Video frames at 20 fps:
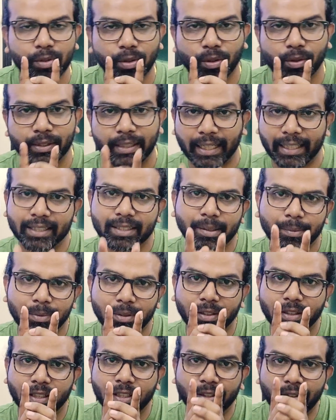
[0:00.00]
So that is
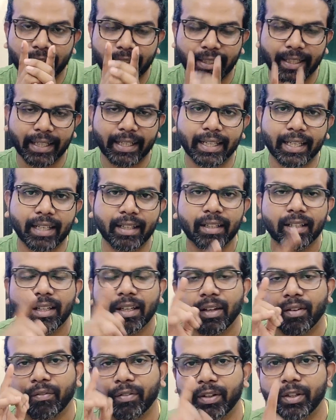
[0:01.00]
something you need to take care
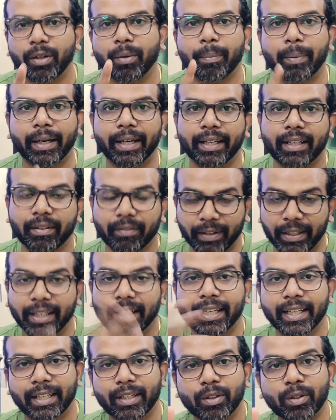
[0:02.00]
when you're
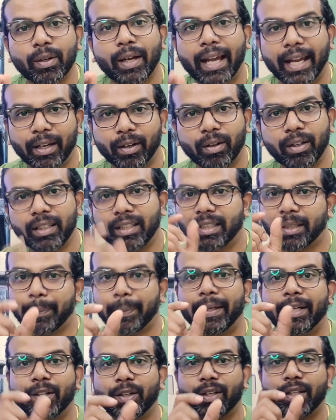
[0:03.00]
getting into Hangon.
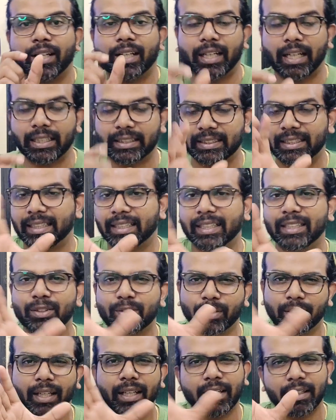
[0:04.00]
Depending on your glass
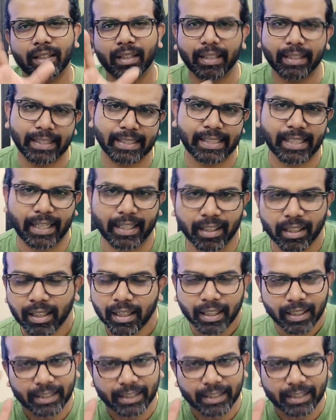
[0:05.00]
thickness, you can decide.